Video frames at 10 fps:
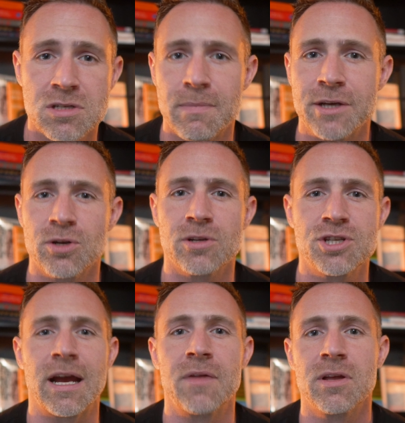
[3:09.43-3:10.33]
So make sure to
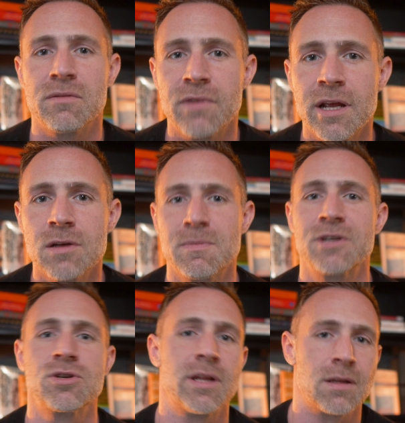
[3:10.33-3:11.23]
check out the other videos.
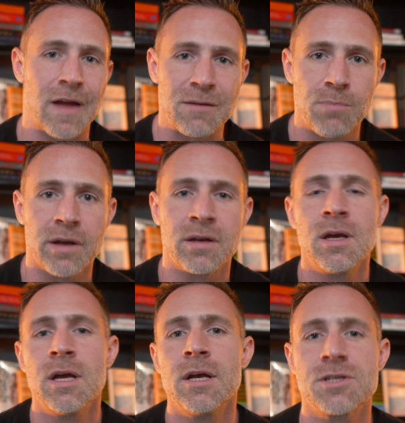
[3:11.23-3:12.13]
Make sure to hit the like button
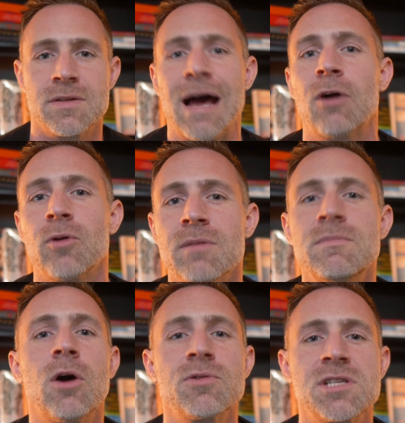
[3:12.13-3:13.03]
so the
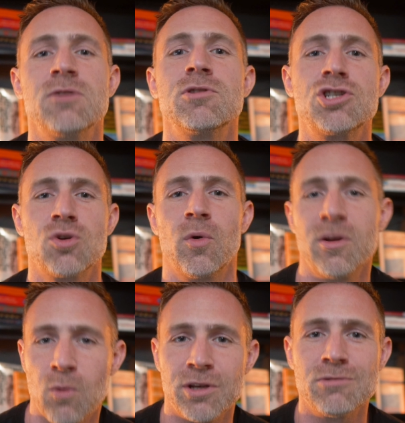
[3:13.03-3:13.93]
algorithm knows that you
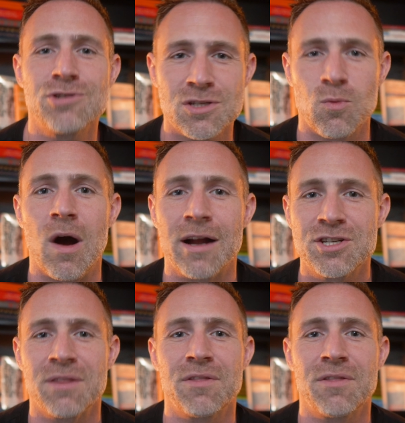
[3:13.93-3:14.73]
enjoyed what you just watched.